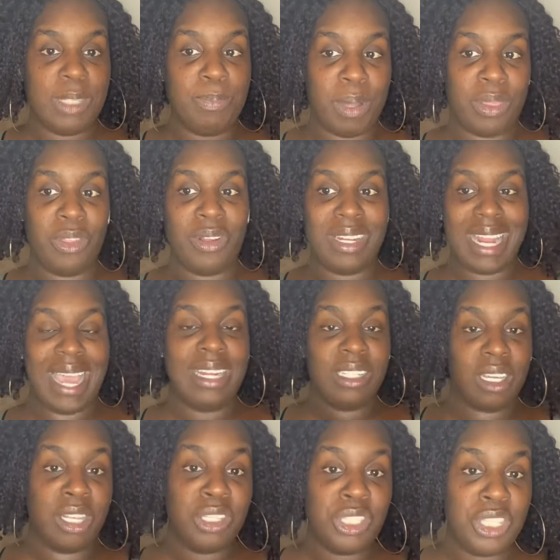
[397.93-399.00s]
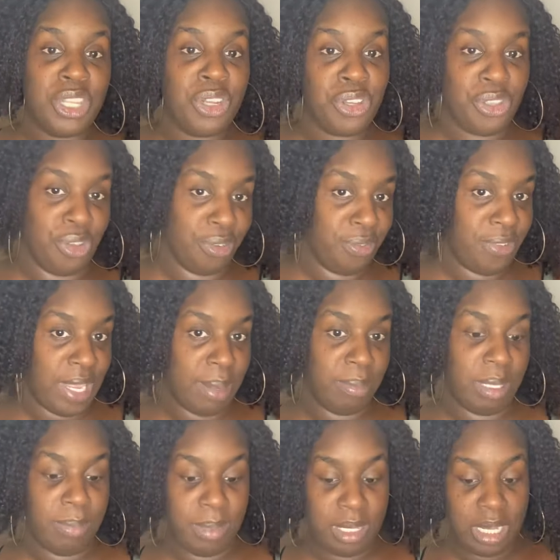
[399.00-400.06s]
but they're not considered your
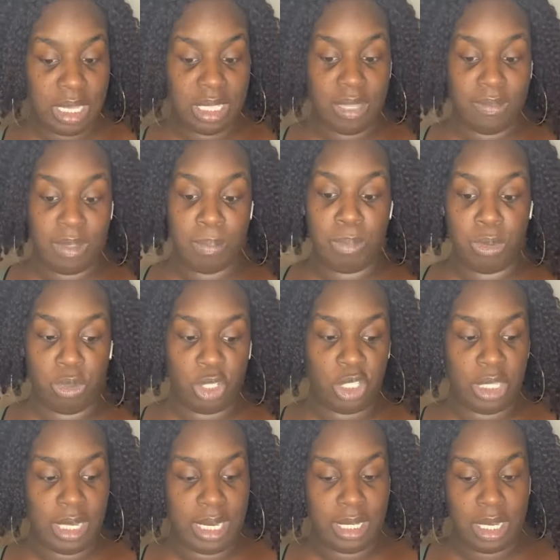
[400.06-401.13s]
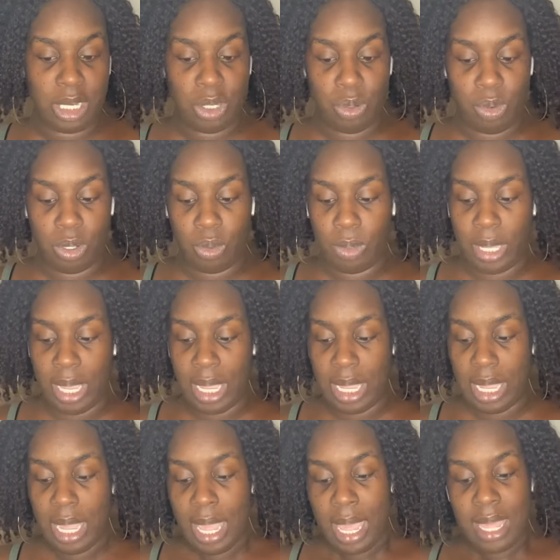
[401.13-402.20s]
family because of the bullshit that they're doing,
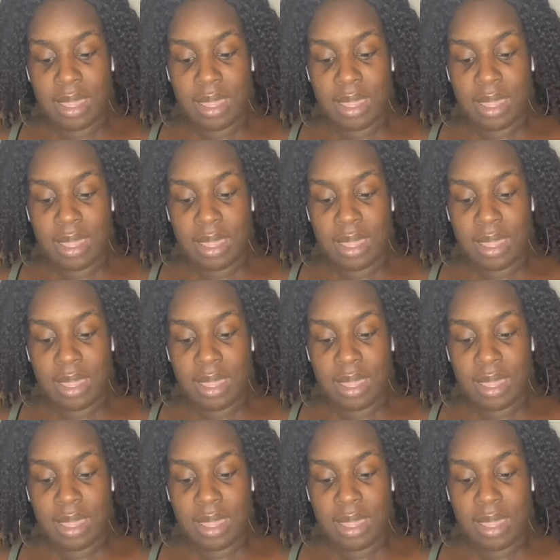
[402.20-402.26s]
okay?